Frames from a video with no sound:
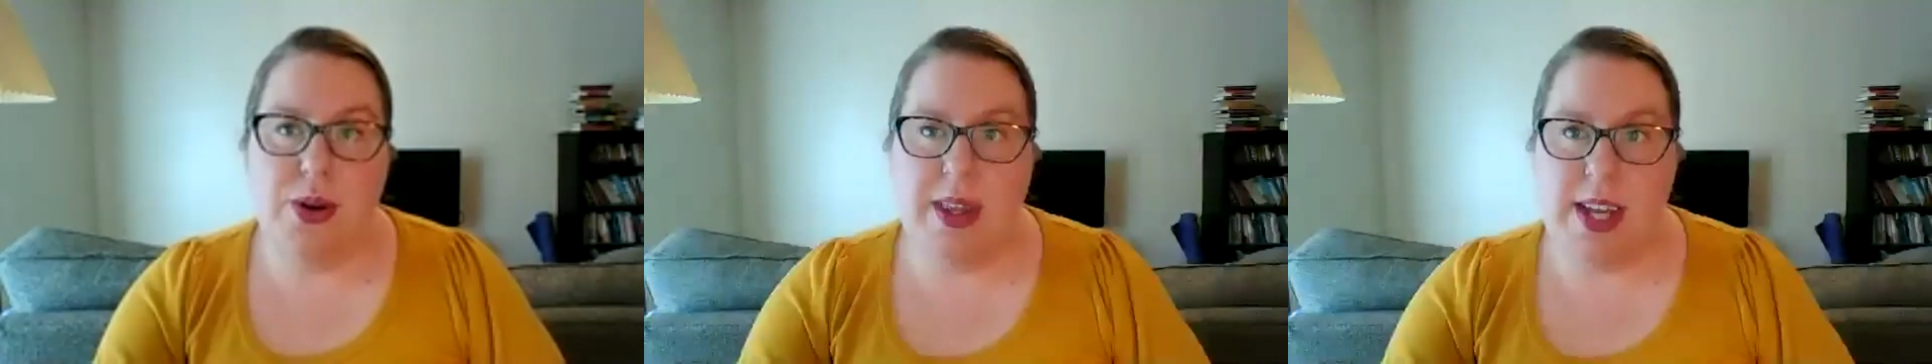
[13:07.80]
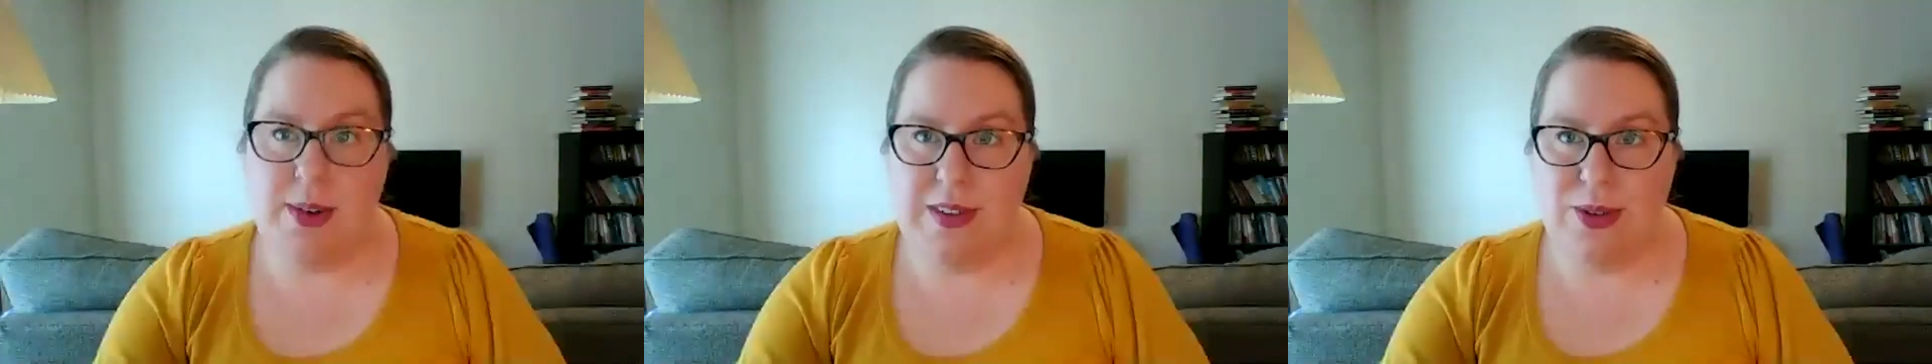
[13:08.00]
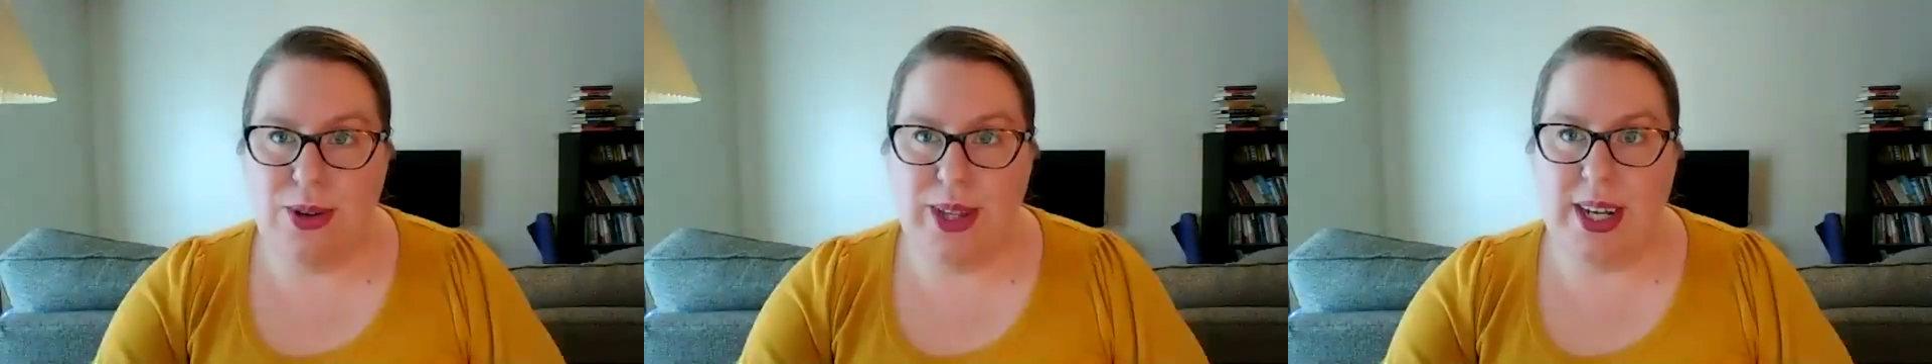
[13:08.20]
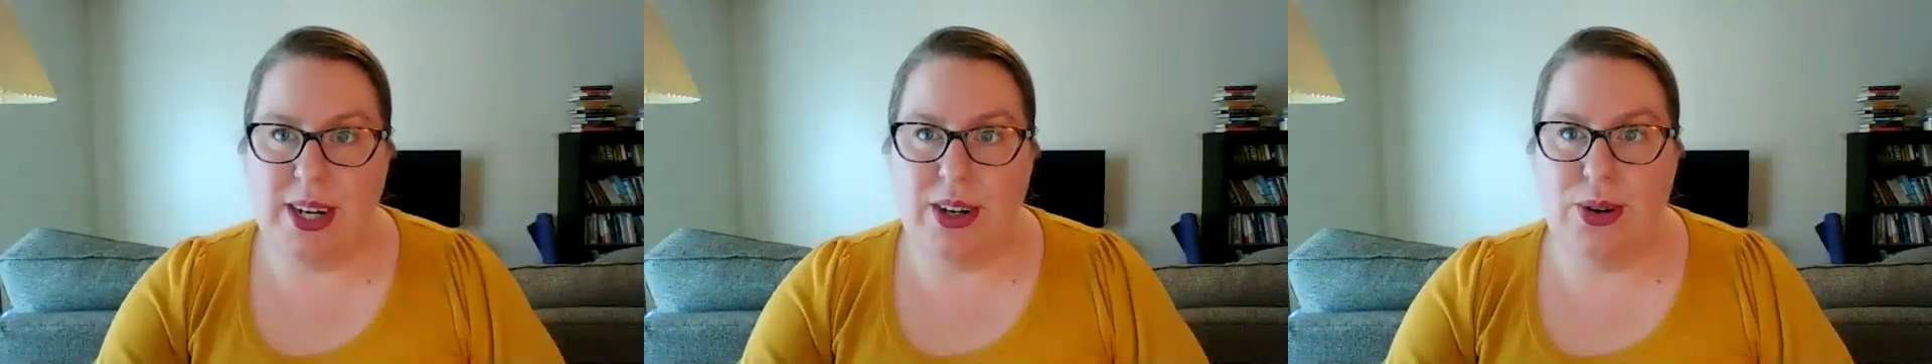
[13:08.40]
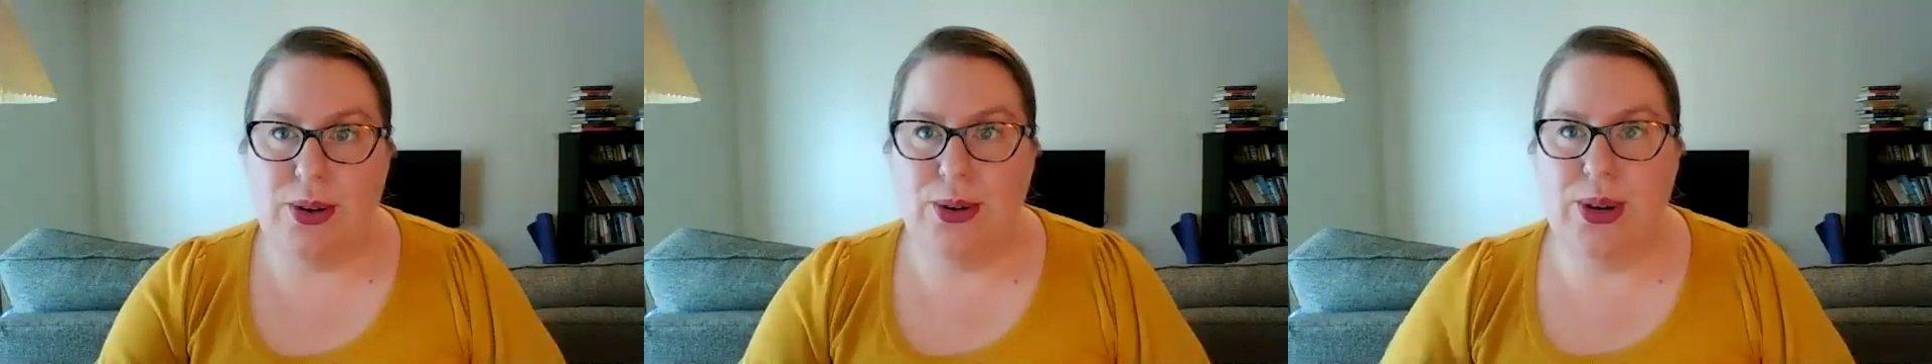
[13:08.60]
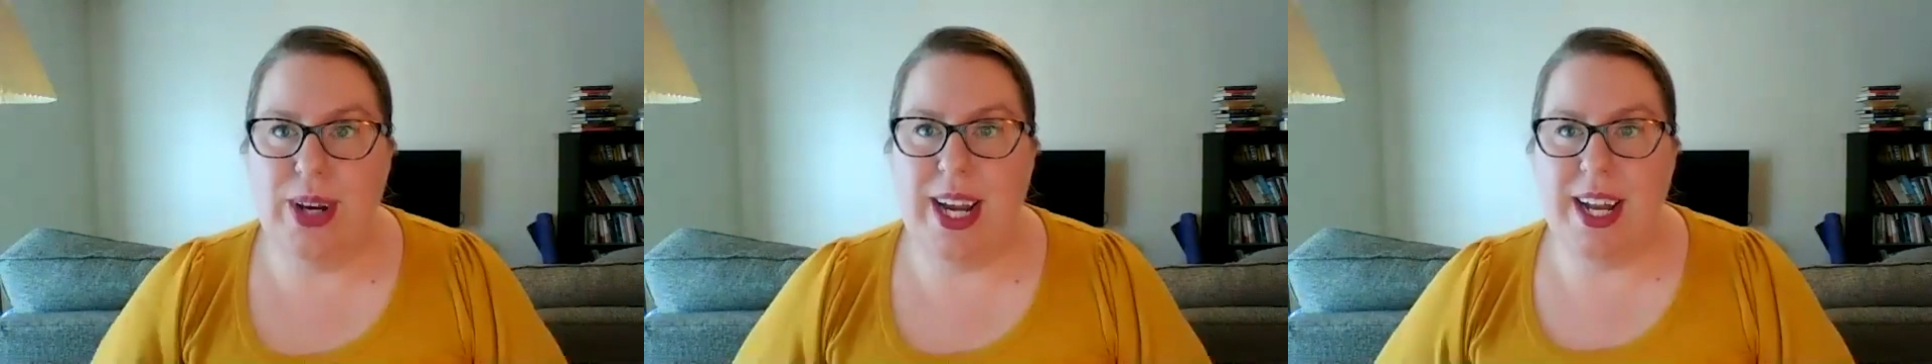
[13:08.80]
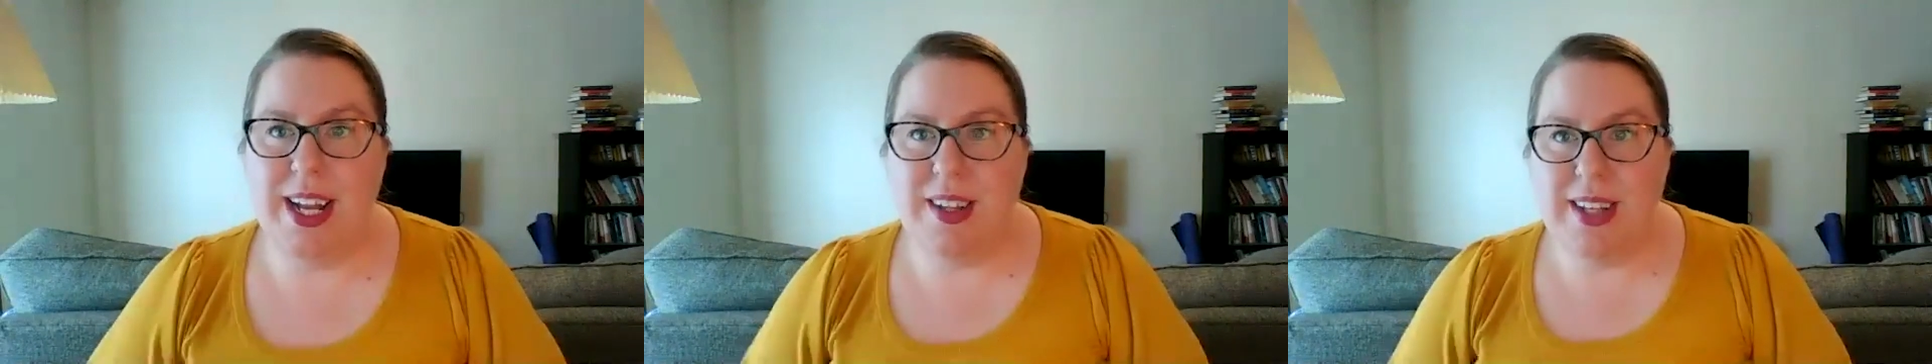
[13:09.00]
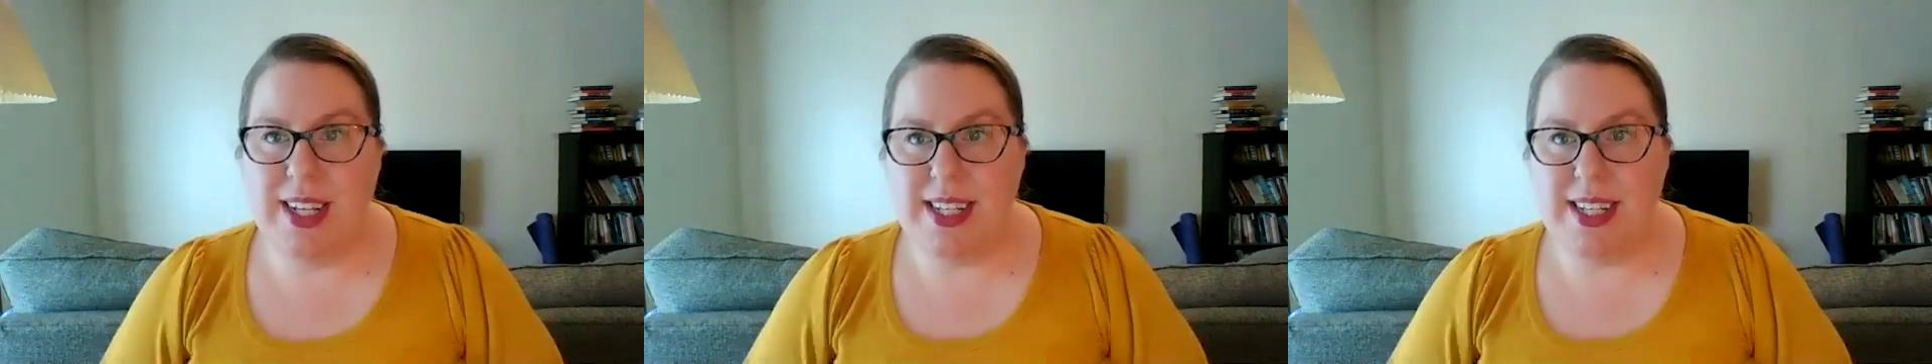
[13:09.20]
think we really
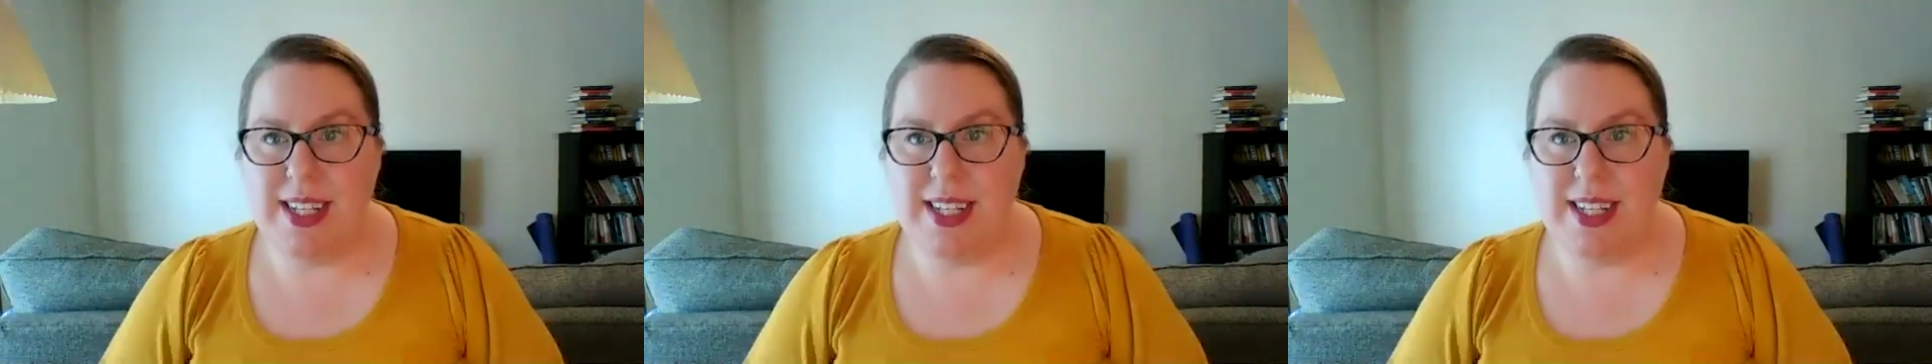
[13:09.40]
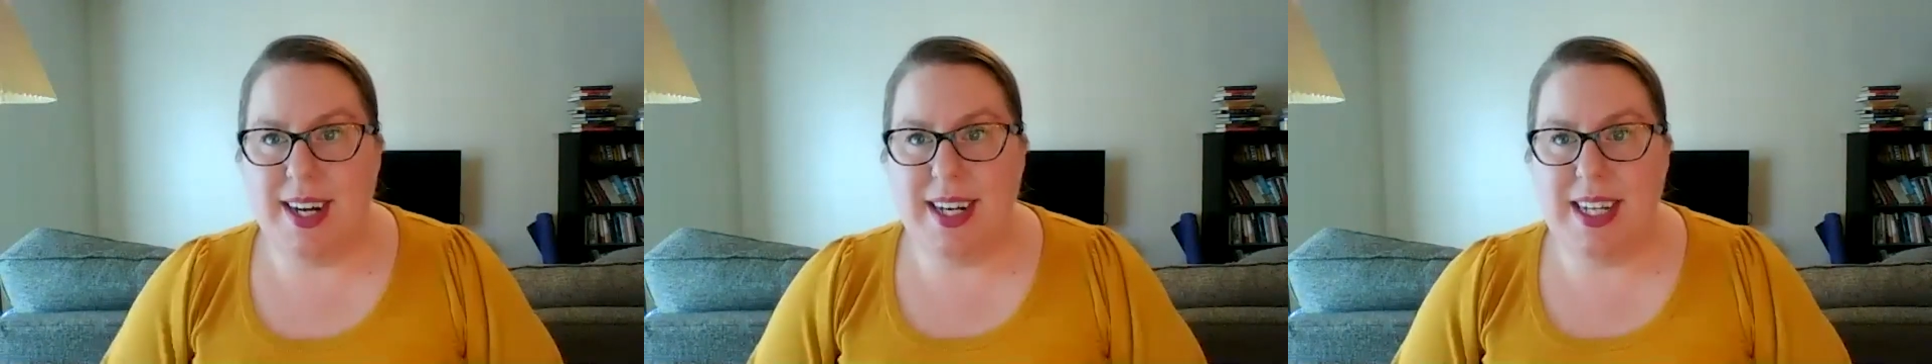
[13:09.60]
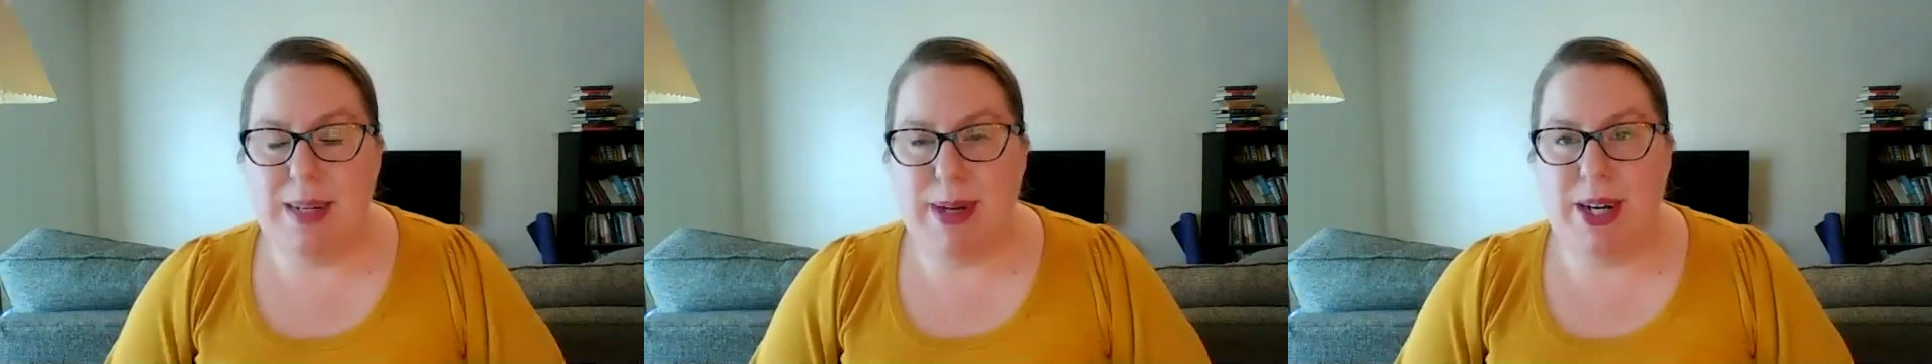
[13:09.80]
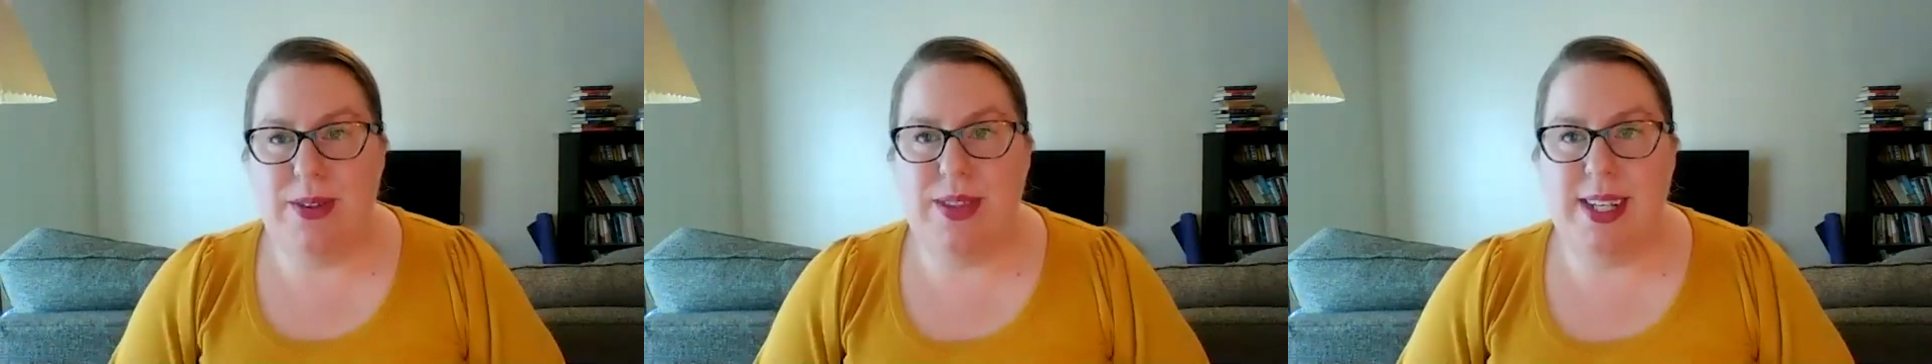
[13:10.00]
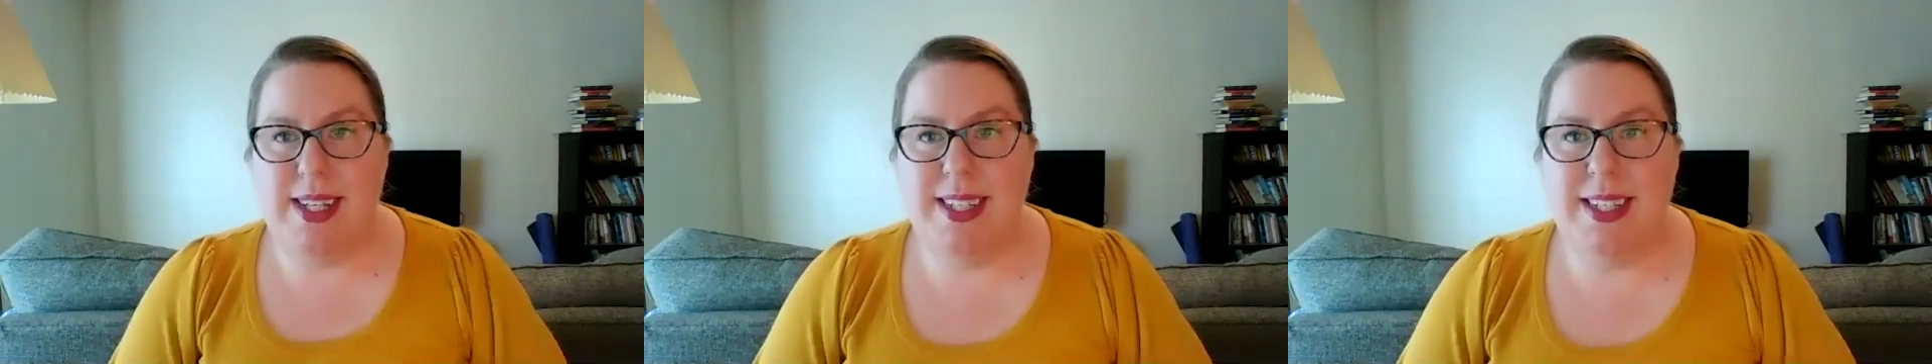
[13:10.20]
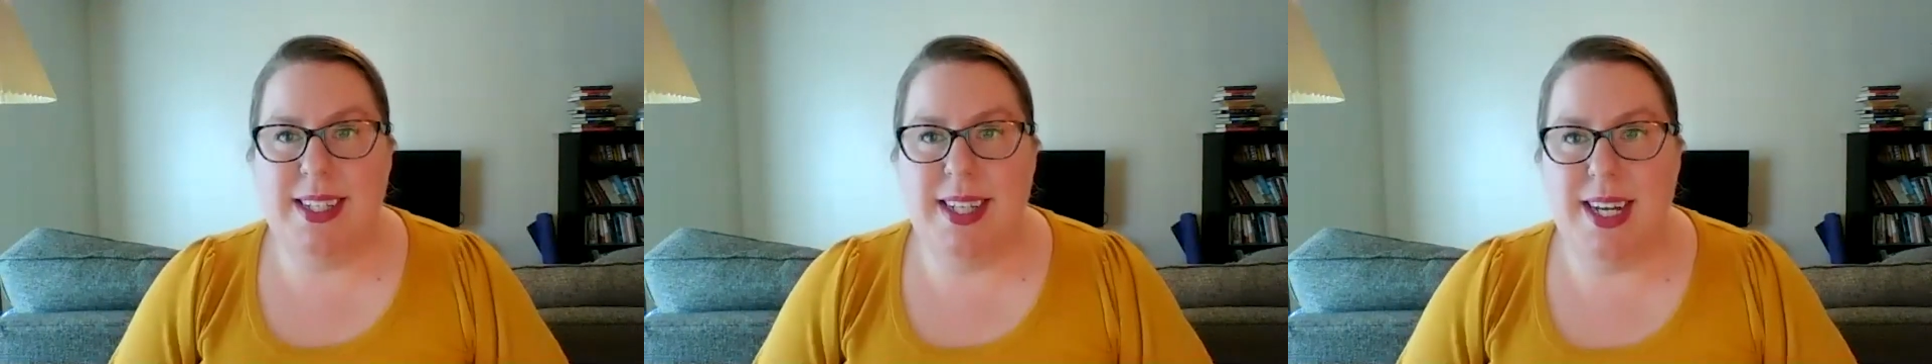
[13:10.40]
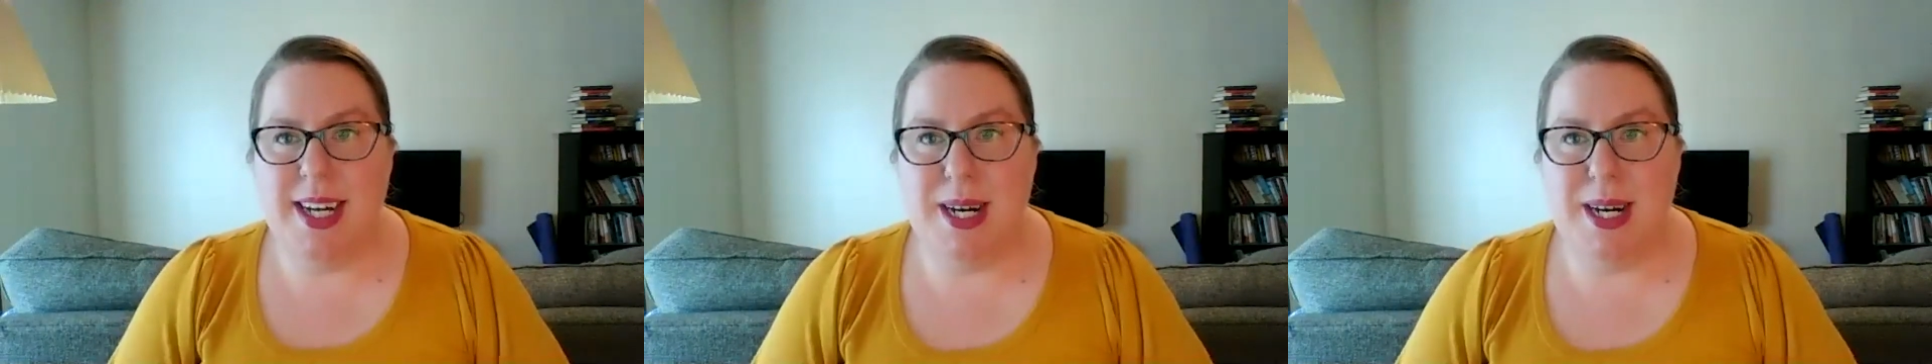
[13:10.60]
organically talked about this